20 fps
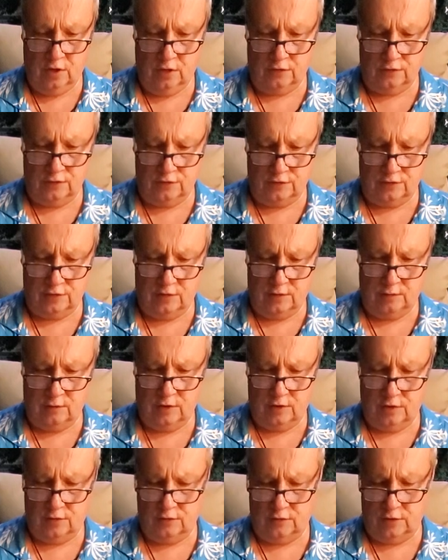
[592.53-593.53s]
It's the same
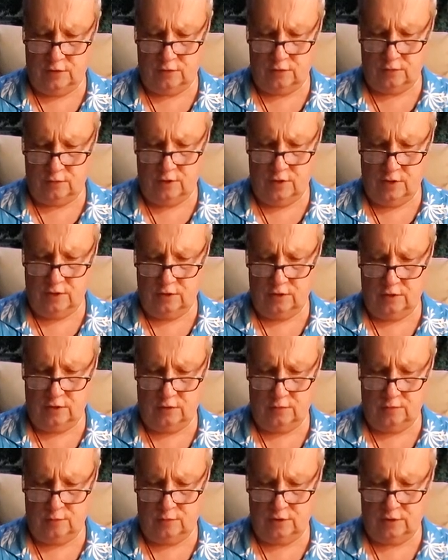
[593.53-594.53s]
kind of thing. They're not going to
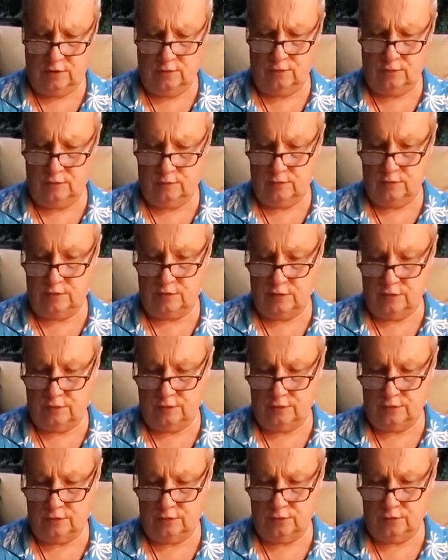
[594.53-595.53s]
give
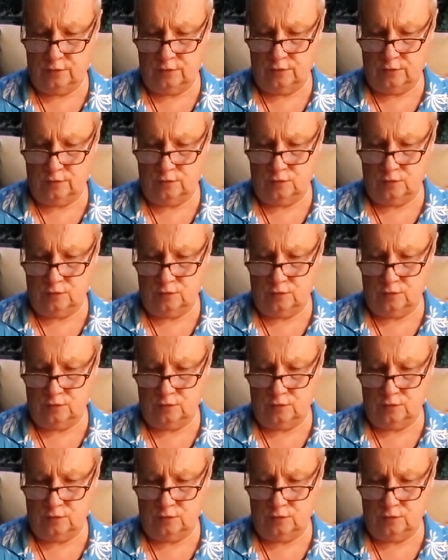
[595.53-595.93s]
themselves to a